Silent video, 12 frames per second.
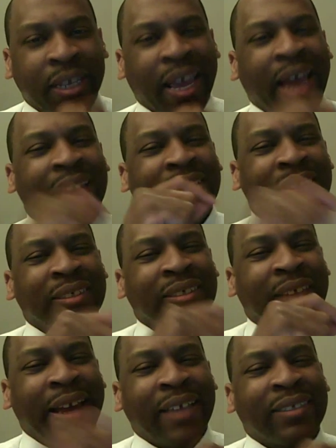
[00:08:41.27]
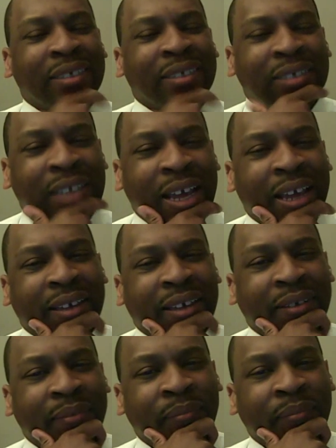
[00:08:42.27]
As it stands
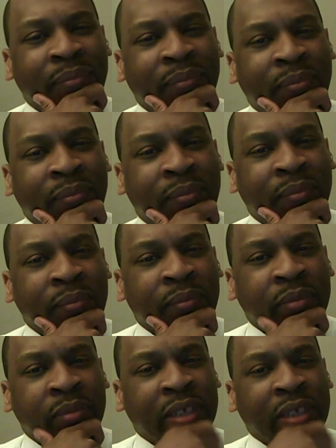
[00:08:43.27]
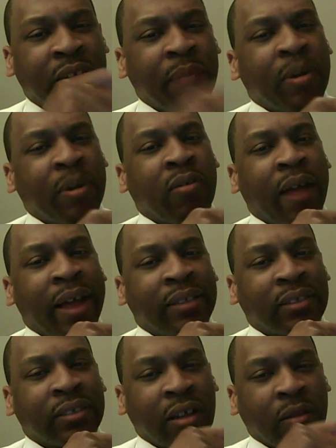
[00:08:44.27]
today, the
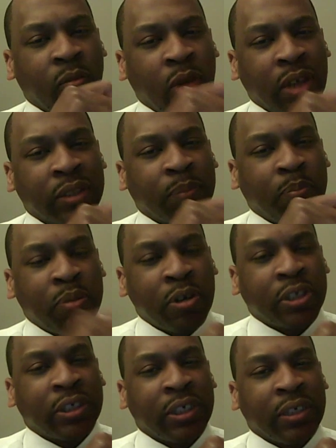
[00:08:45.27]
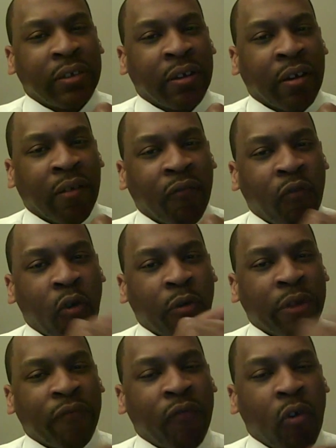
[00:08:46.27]
Democrats are the ones pushing for
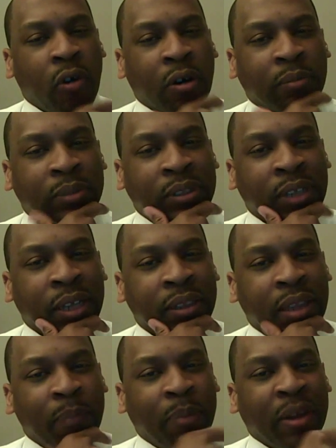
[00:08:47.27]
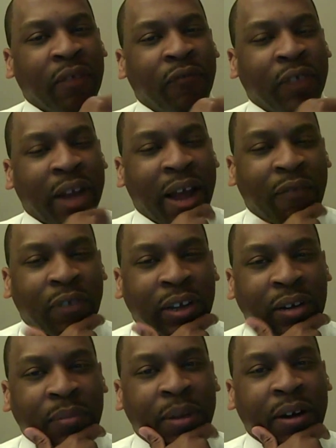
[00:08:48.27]
reforms that benefit
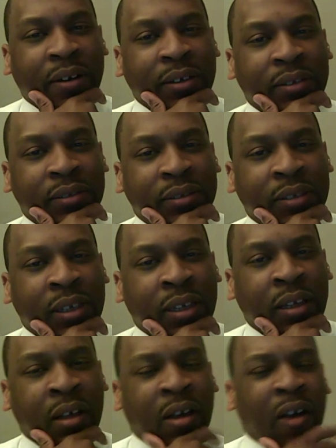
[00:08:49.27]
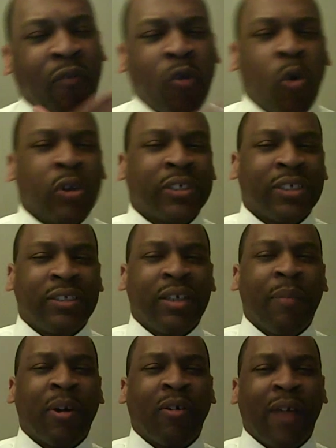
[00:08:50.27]
African Americans. Of course, the
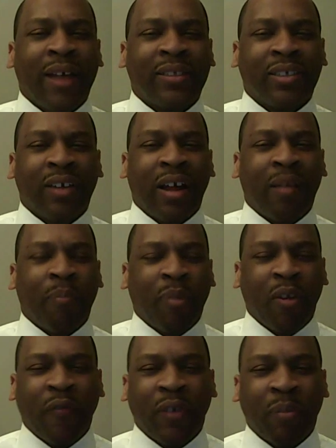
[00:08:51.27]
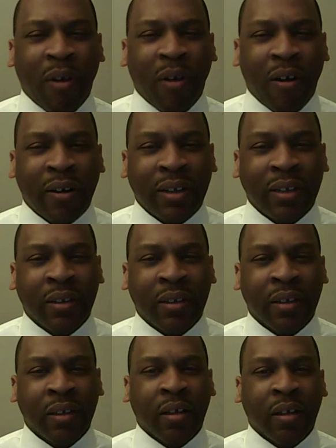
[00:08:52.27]
Democrats are not a perfect party.
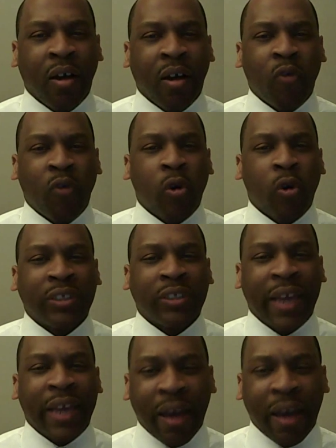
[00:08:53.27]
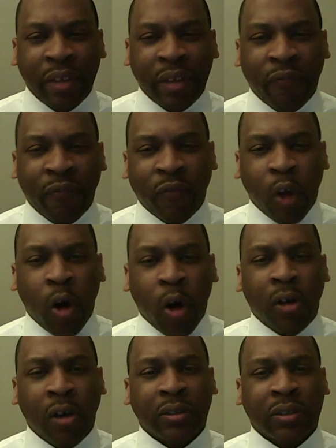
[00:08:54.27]
Of course, they have their
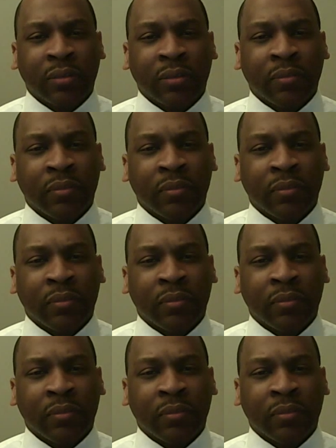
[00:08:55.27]
flaws.